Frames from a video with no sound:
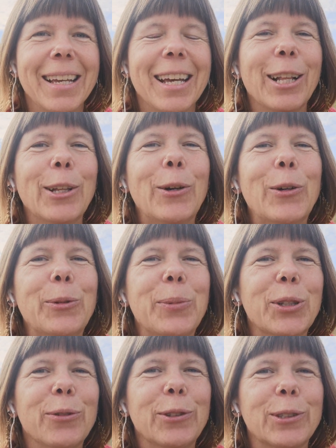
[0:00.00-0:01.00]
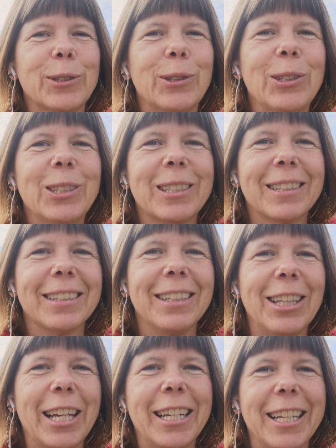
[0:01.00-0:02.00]
Hello, beautiful souls.
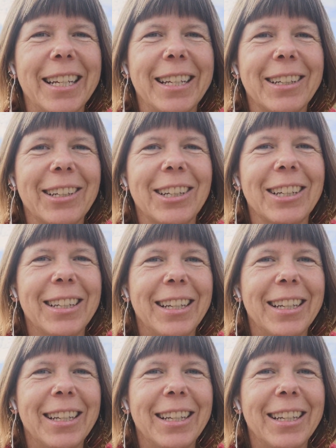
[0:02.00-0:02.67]
Elena here.